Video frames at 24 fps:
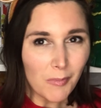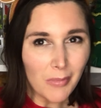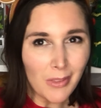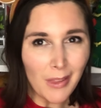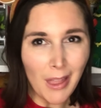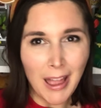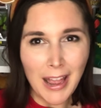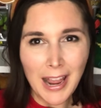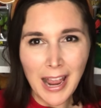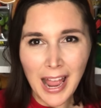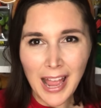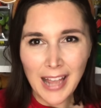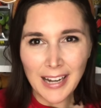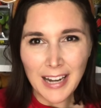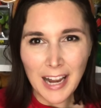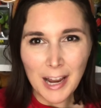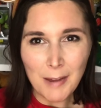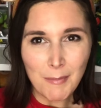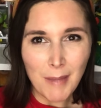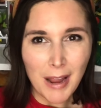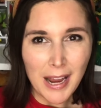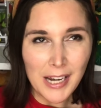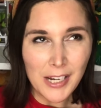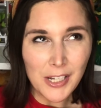And I
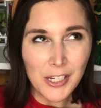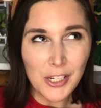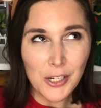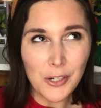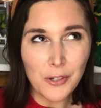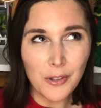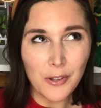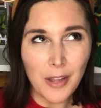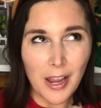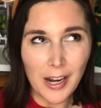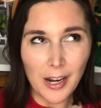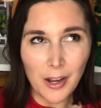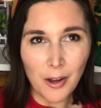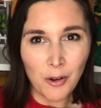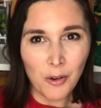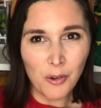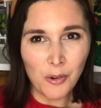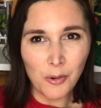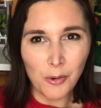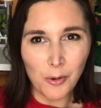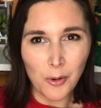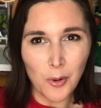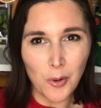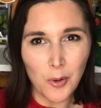might do like a
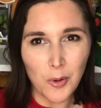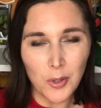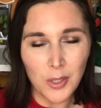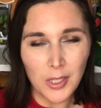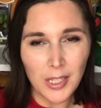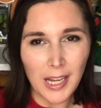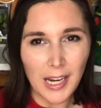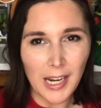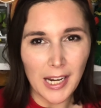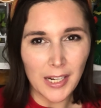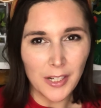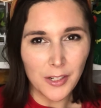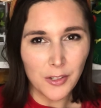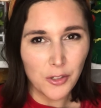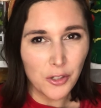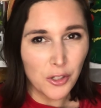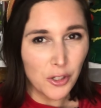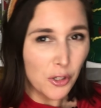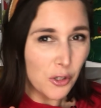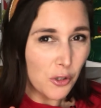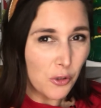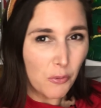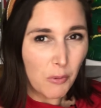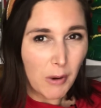whole like
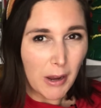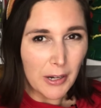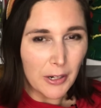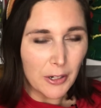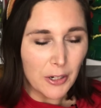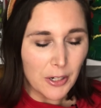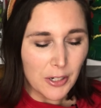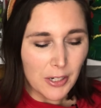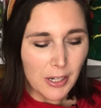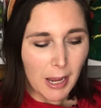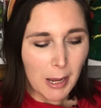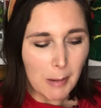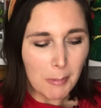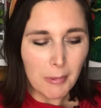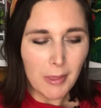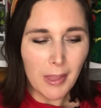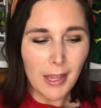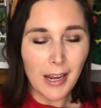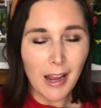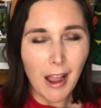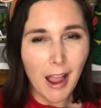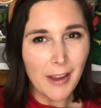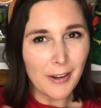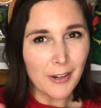two winner type
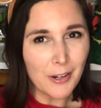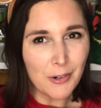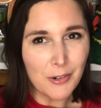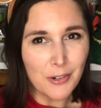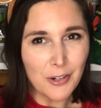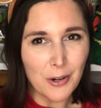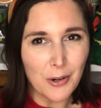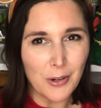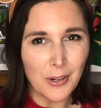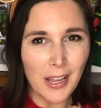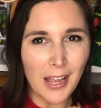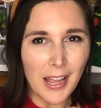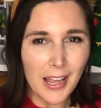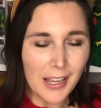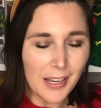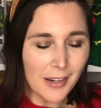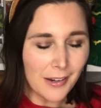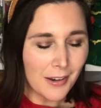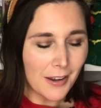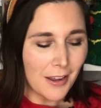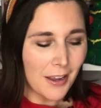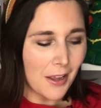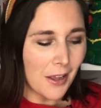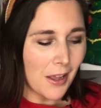thing. I don't know yet.
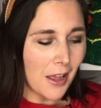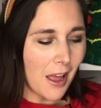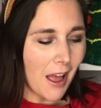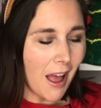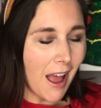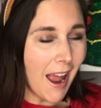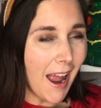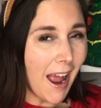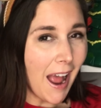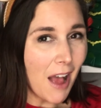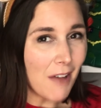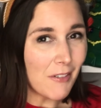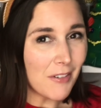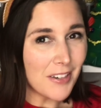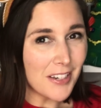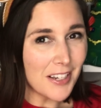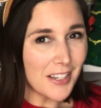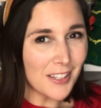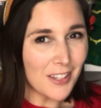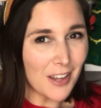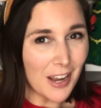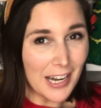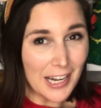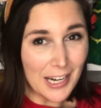I haven't
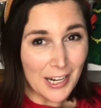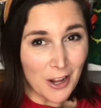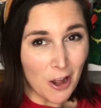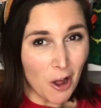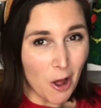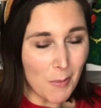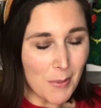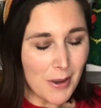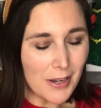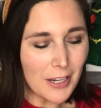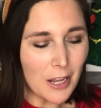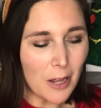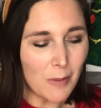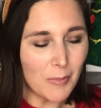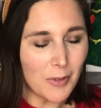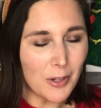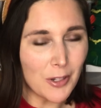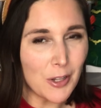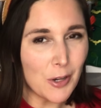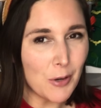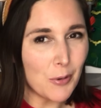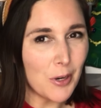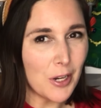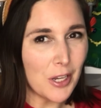decided. Comment down
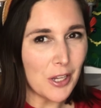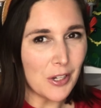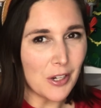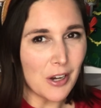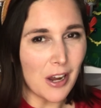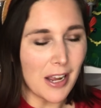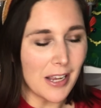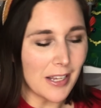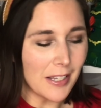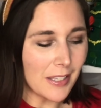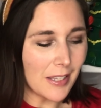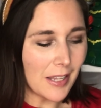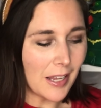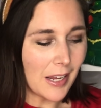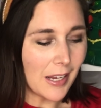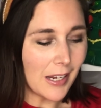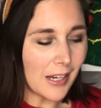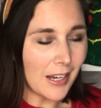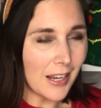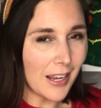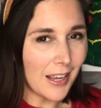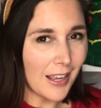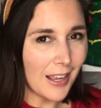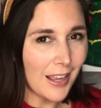below what you guys
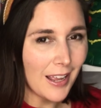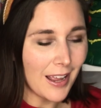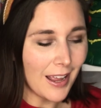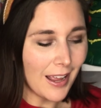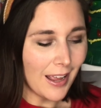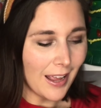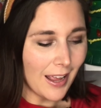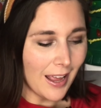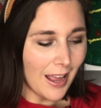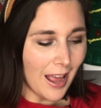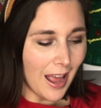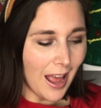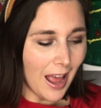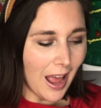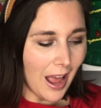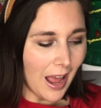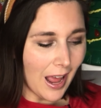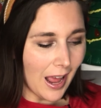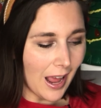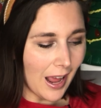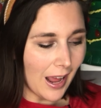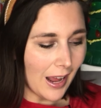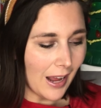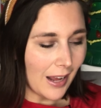think.
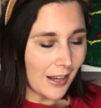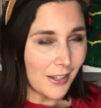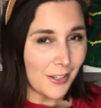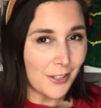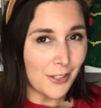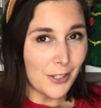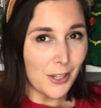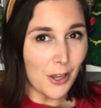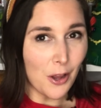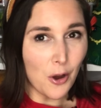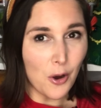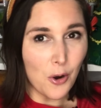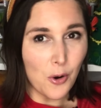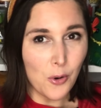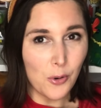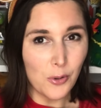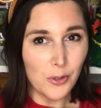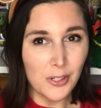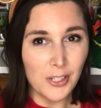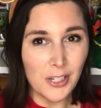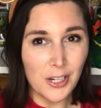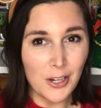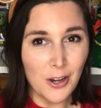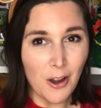So
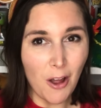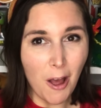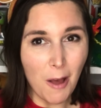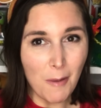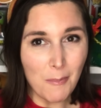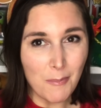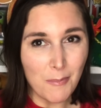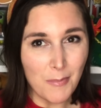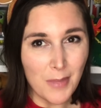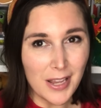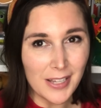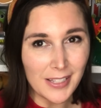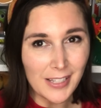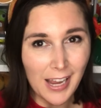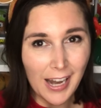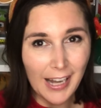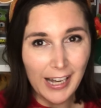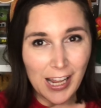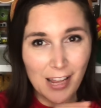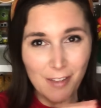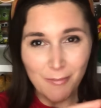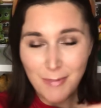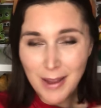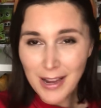to not miss
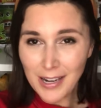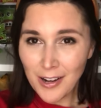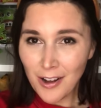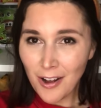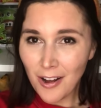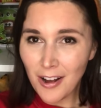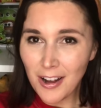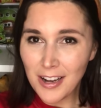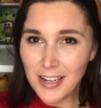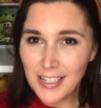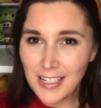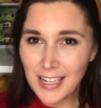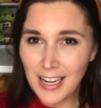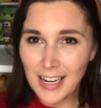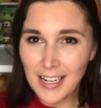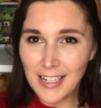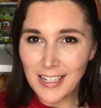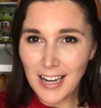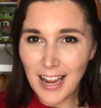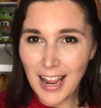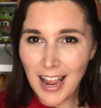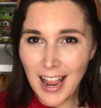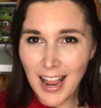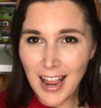any of my content
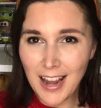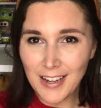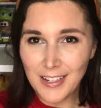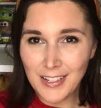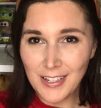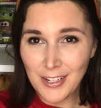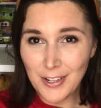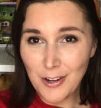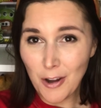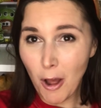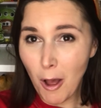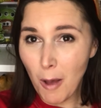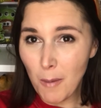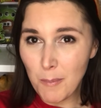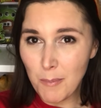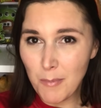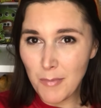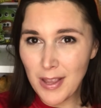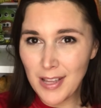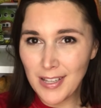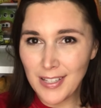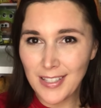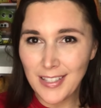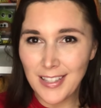and to not
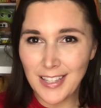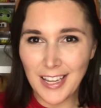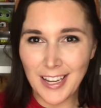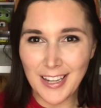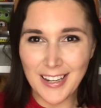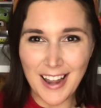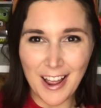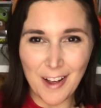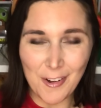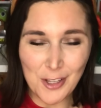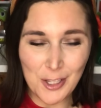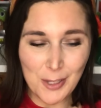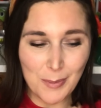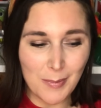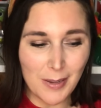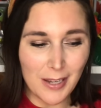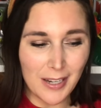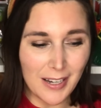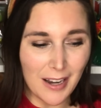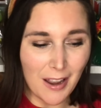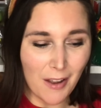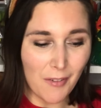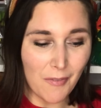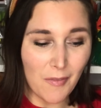miss the
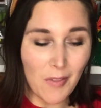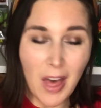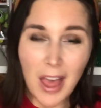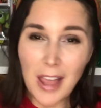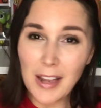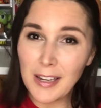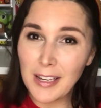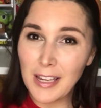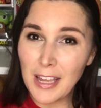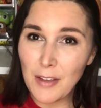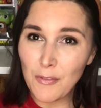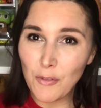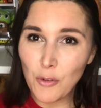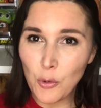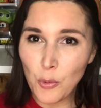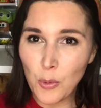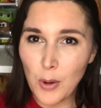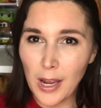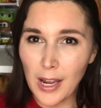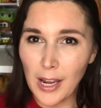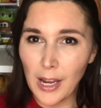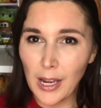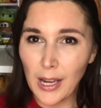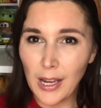announcement of that
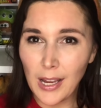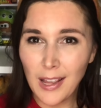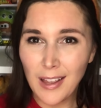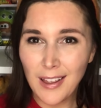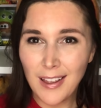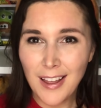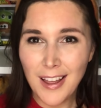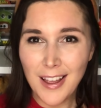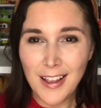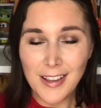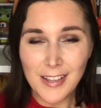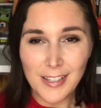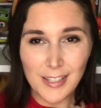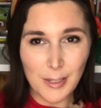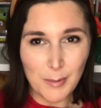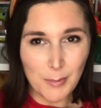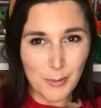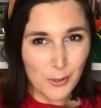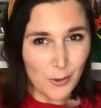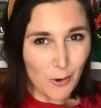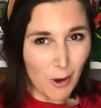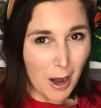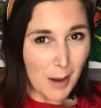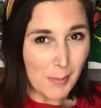giveaway,
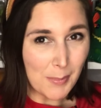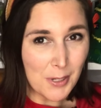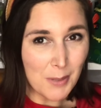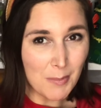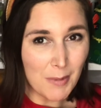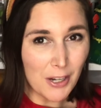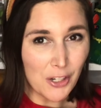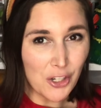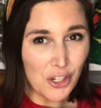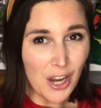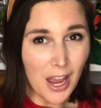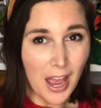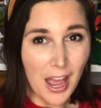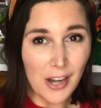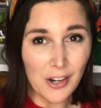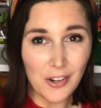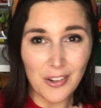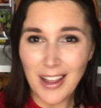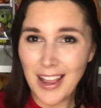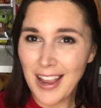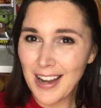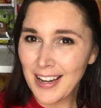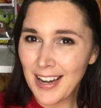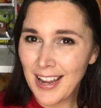subscribe to my channel
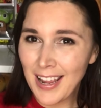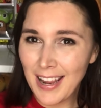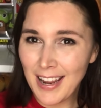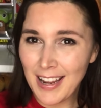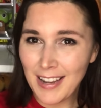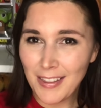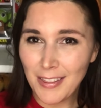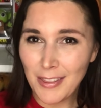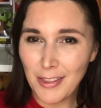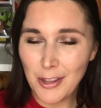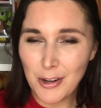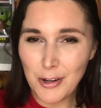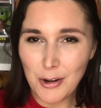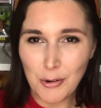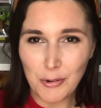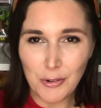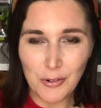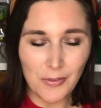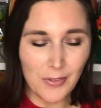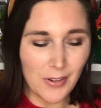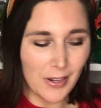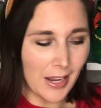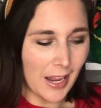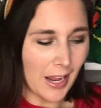and hit the
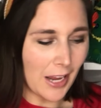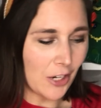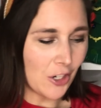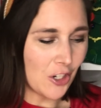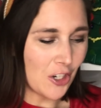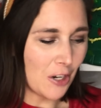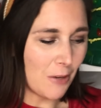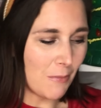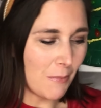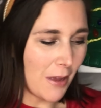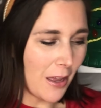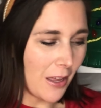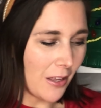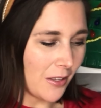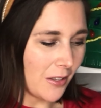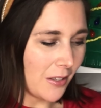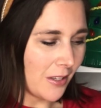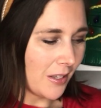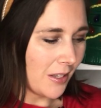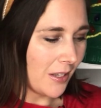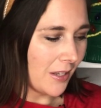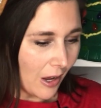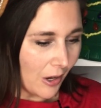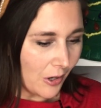notification bell.
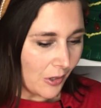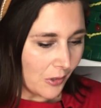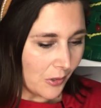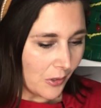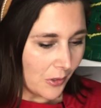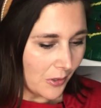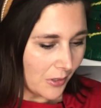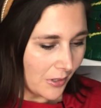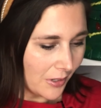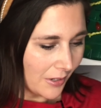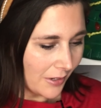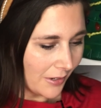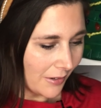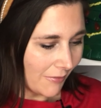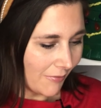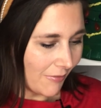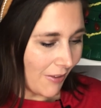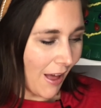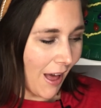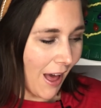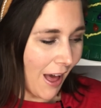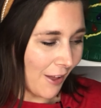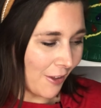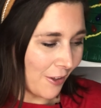Oh,
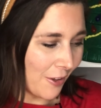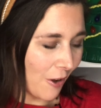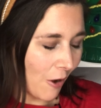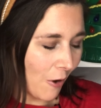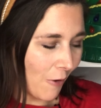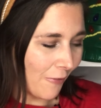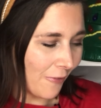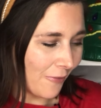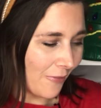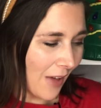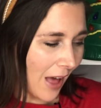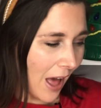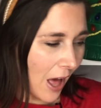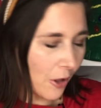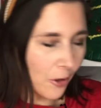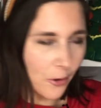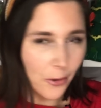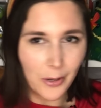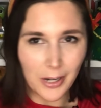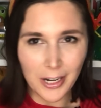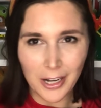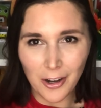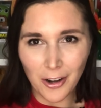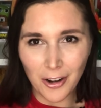Val oh
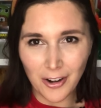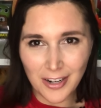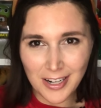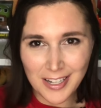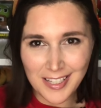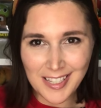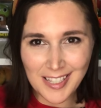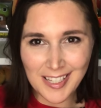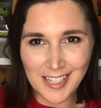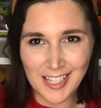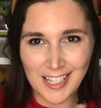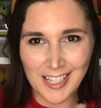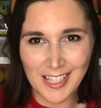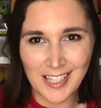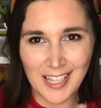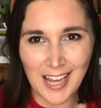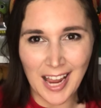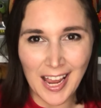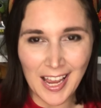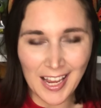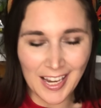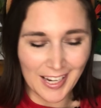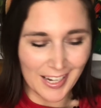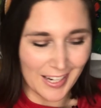Valerie, you're
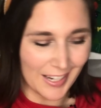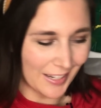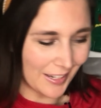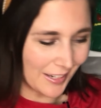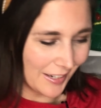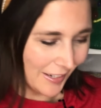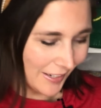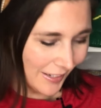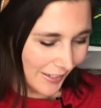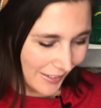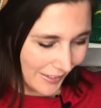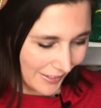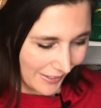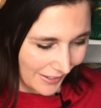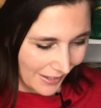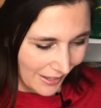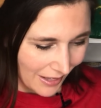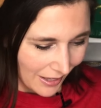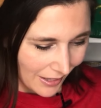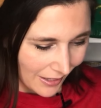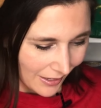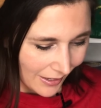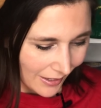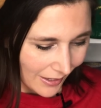insane.
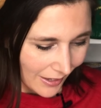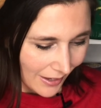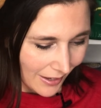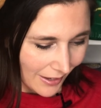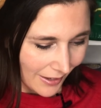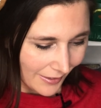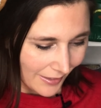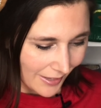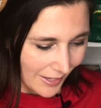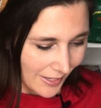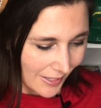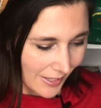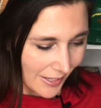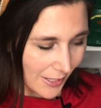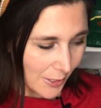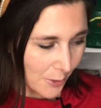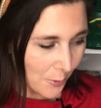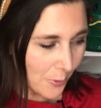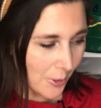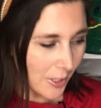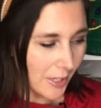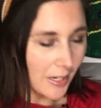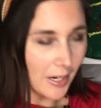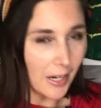This is
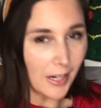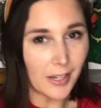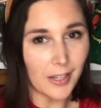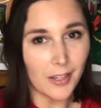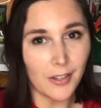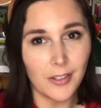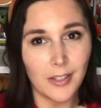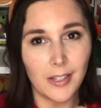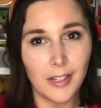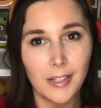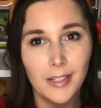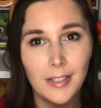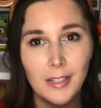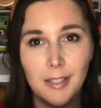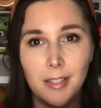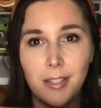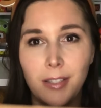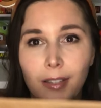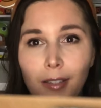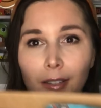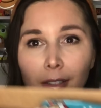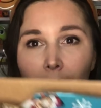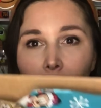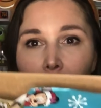
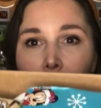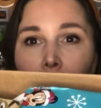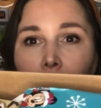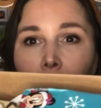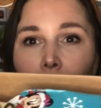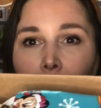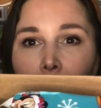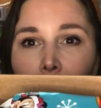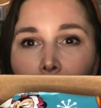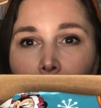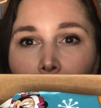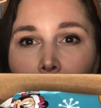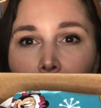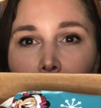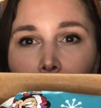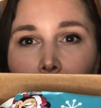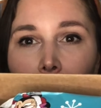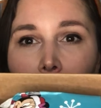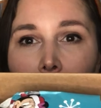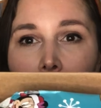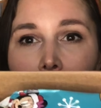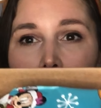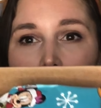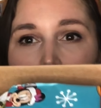ridiculous.
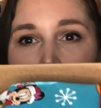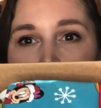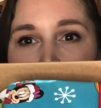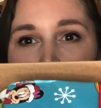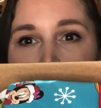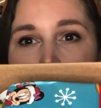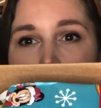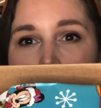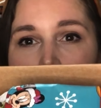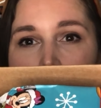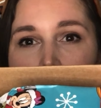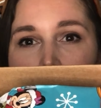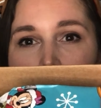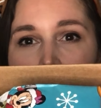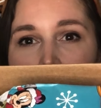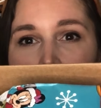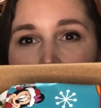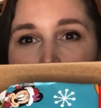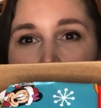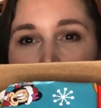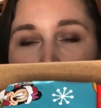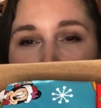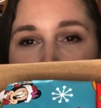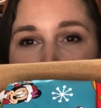Okay.